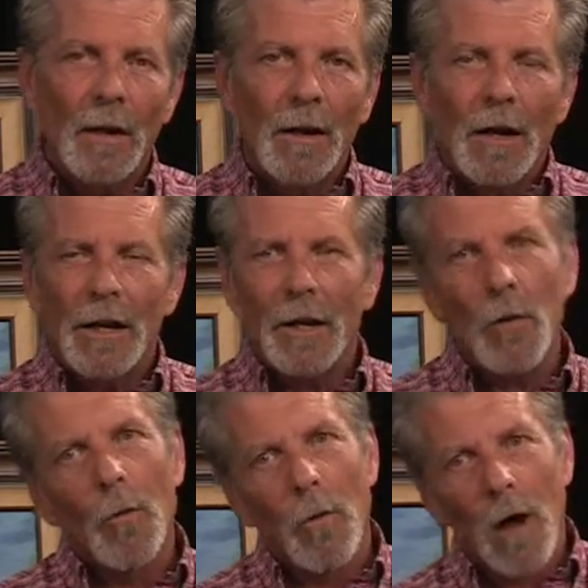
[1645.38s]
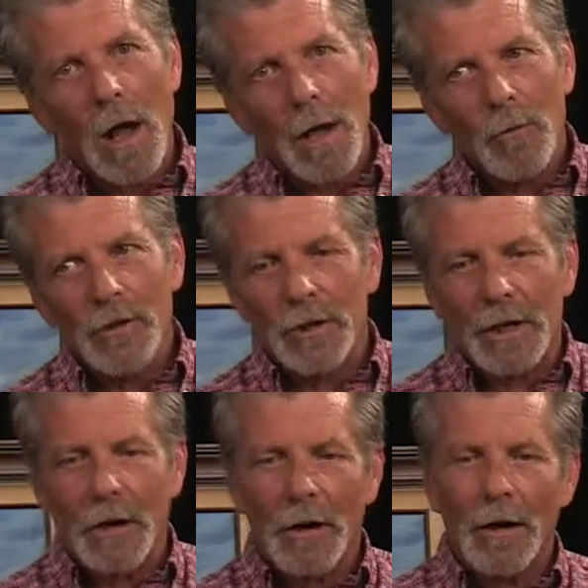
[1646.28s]
And you go, why would you
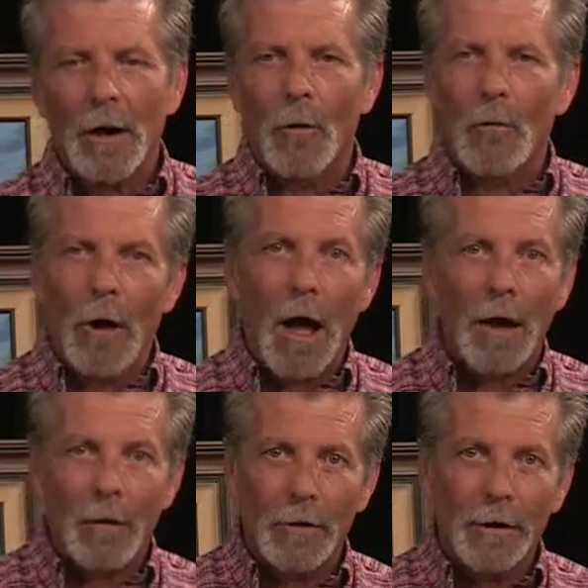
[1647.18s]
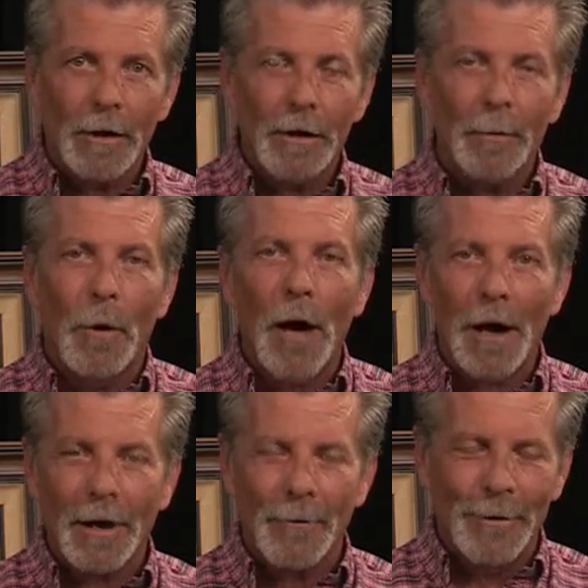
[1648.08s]
carry a rock around in your
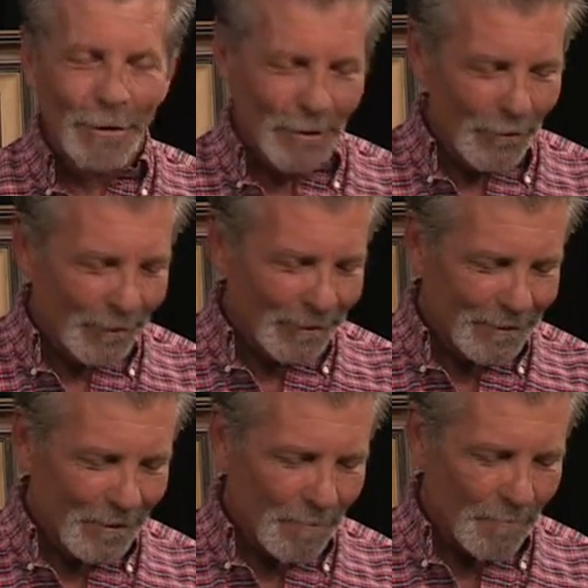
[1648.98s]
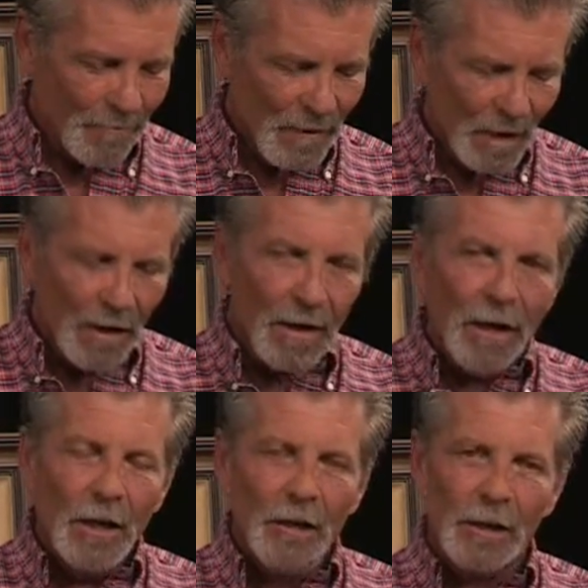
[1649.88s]
pocket with you all the time?
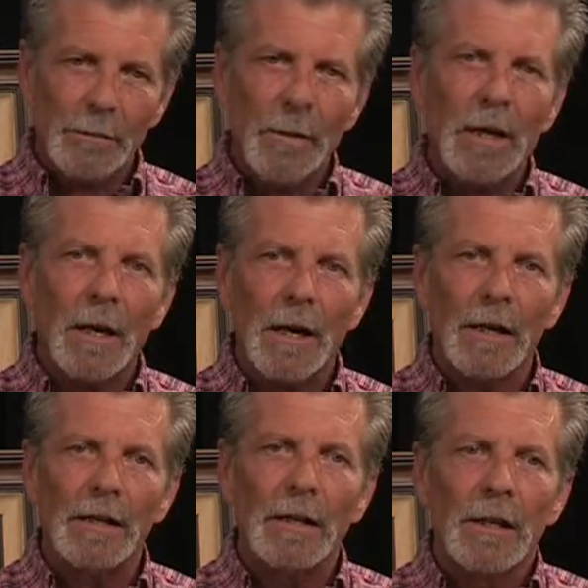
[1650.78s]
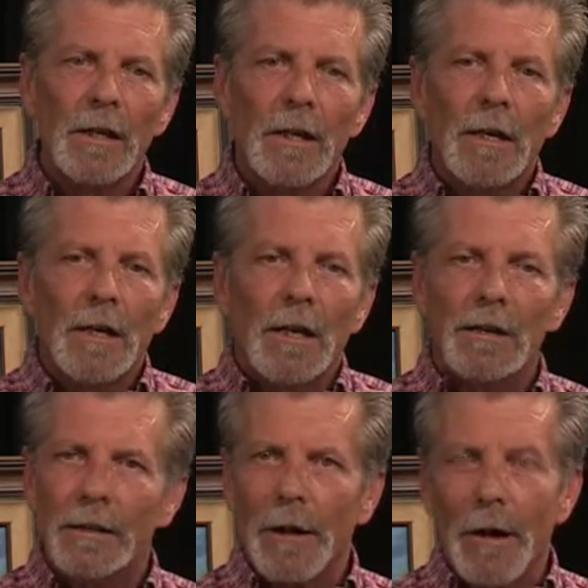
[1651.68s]
Just because
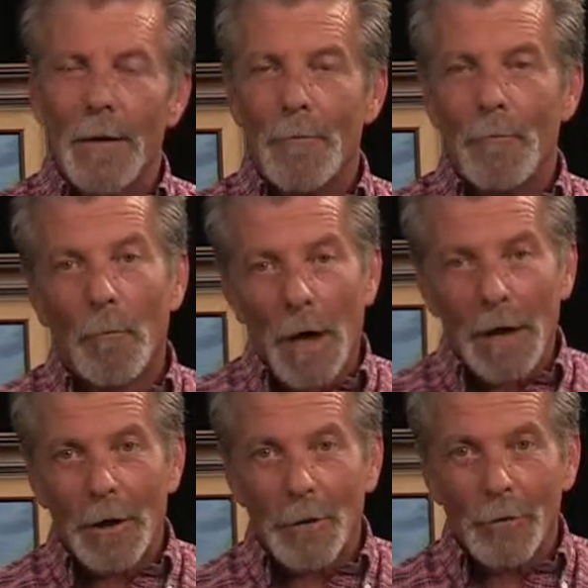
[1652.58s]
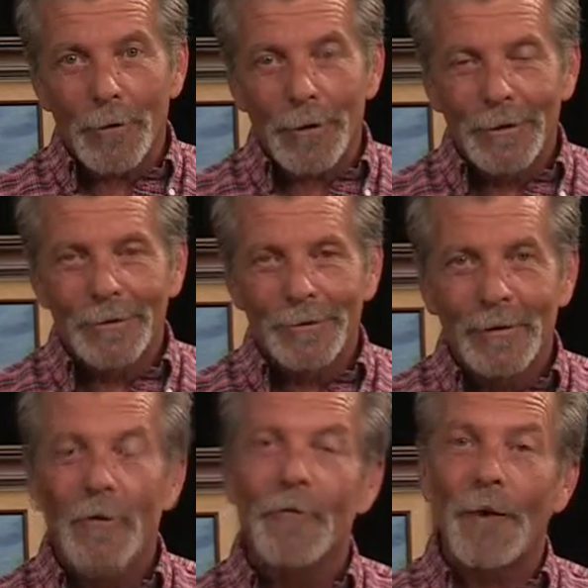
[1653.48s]
it's my own
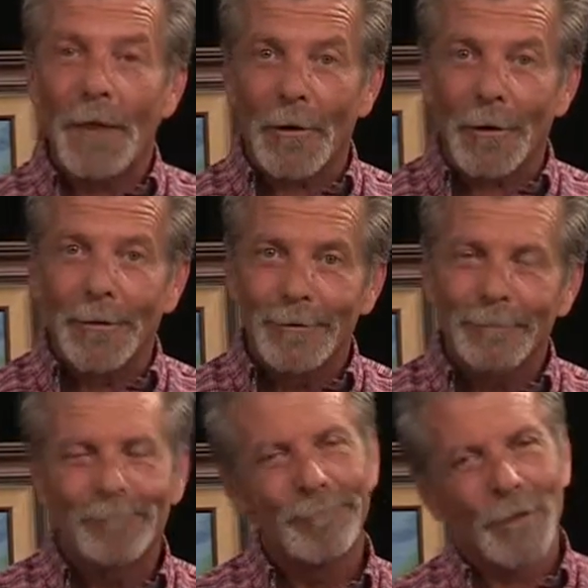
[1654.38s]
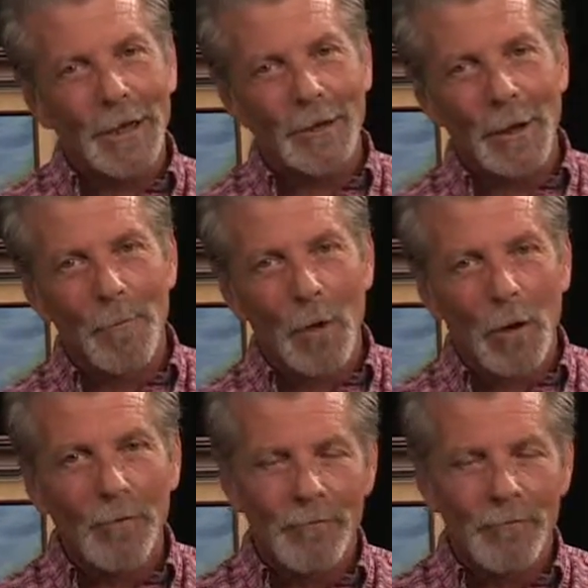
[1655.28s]
feather, like Dumbo,